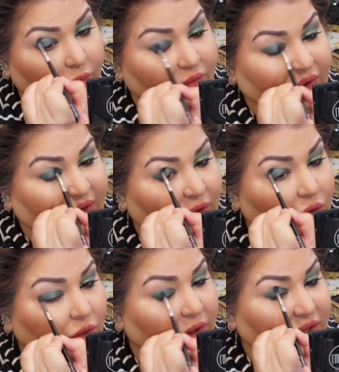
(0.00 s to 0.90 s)
Very
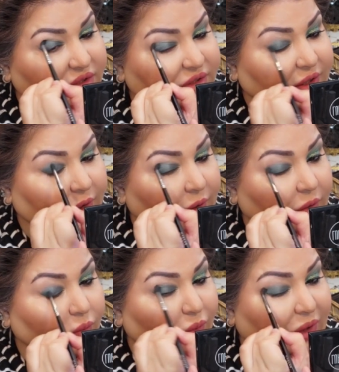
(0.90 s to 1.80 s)
long
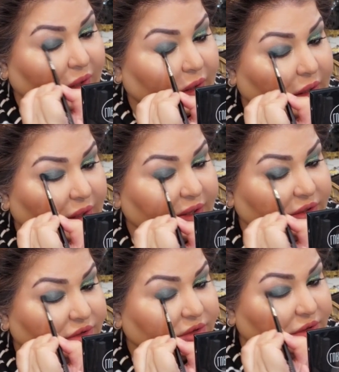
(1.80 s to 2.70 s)
lasting, very
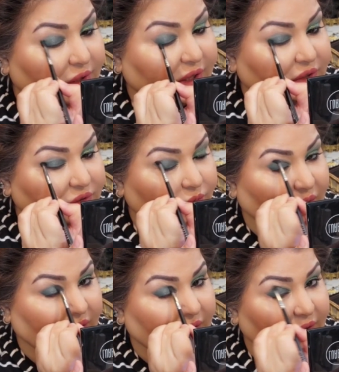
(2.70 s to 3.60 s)
nice, NYX,
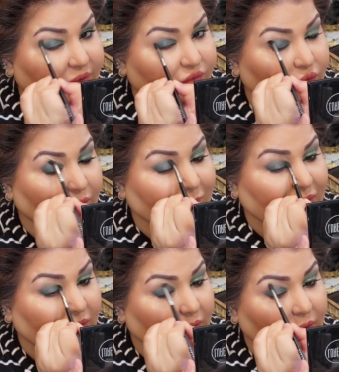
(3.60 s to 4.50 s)
highly
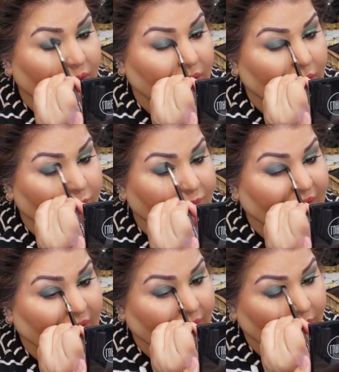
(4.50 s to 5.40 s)
affordable
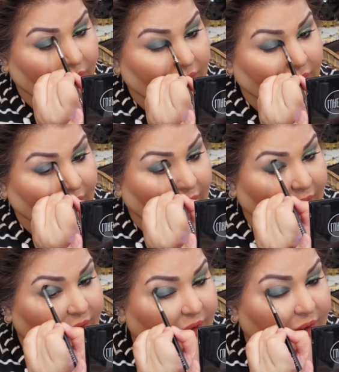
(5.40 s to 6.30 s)
brand,
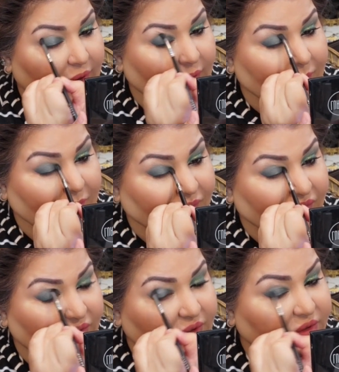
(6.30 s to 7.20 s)
and they came up
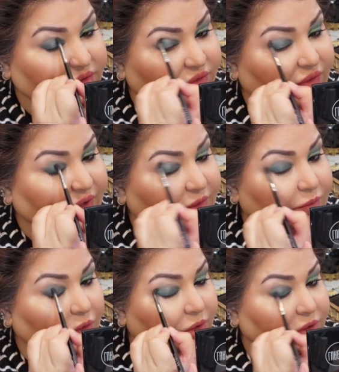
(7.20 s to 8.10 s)
with this great
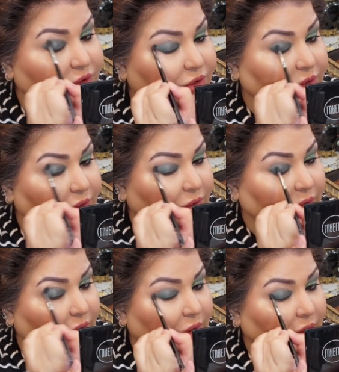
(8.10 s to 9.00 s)
product.
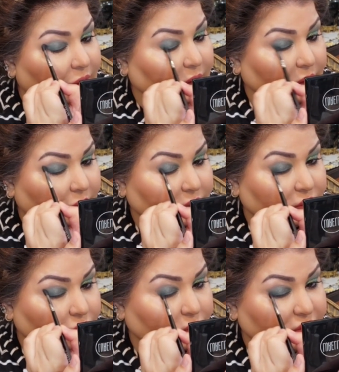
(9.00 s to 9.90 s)

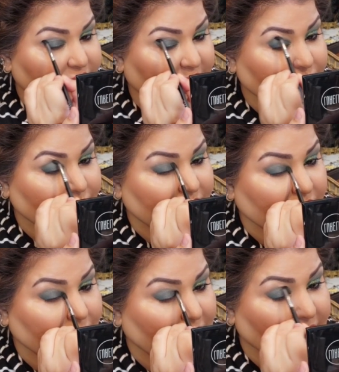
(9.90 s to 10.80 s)
So it has been in
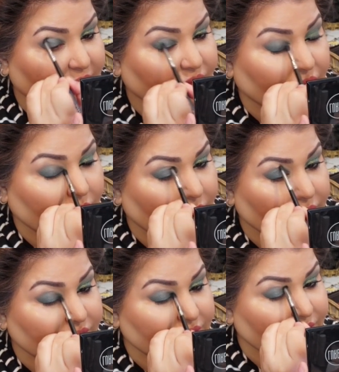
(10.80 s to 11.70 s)
the market for
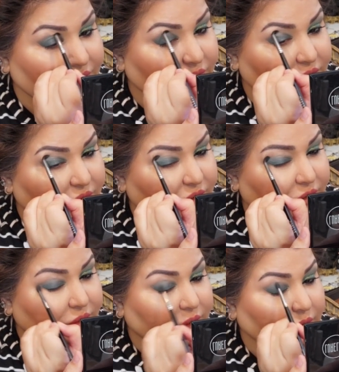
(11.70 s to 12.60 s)
years.